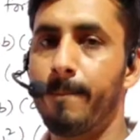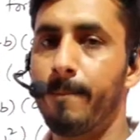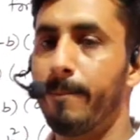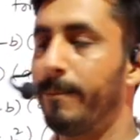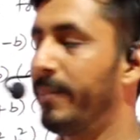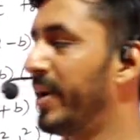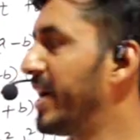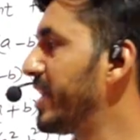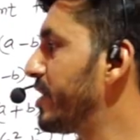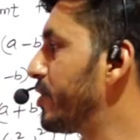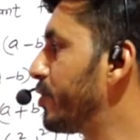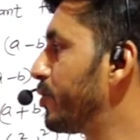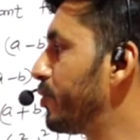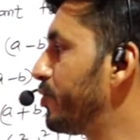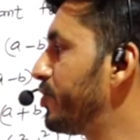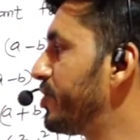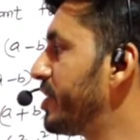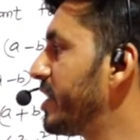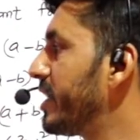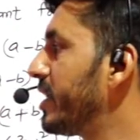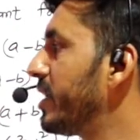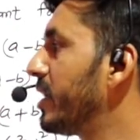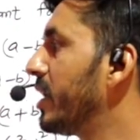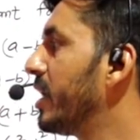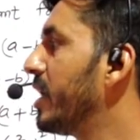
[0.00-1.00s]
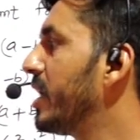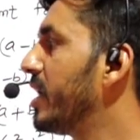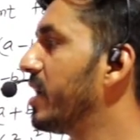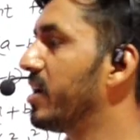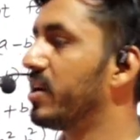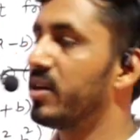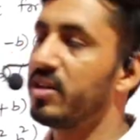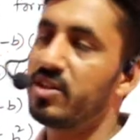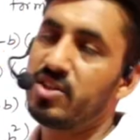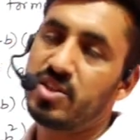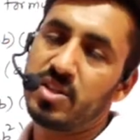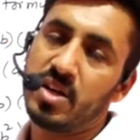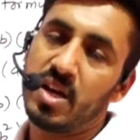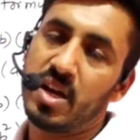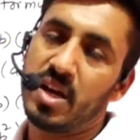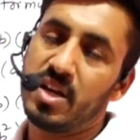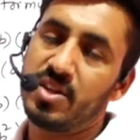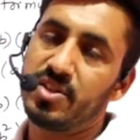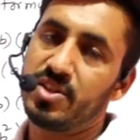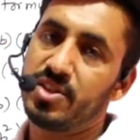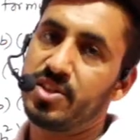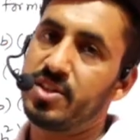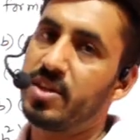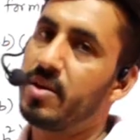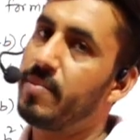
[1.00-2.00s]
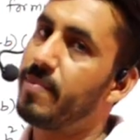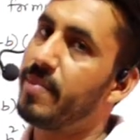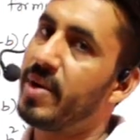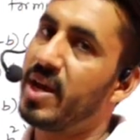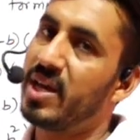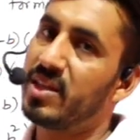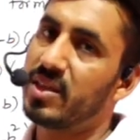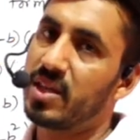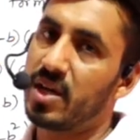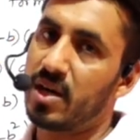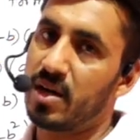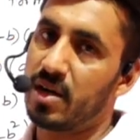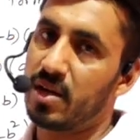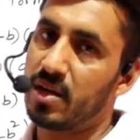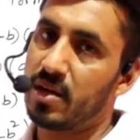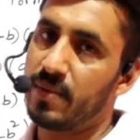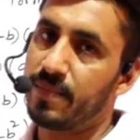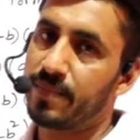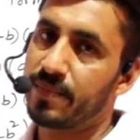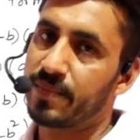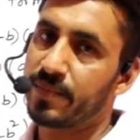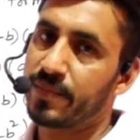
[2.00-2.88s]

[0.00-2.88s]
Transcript: by using rationalization method.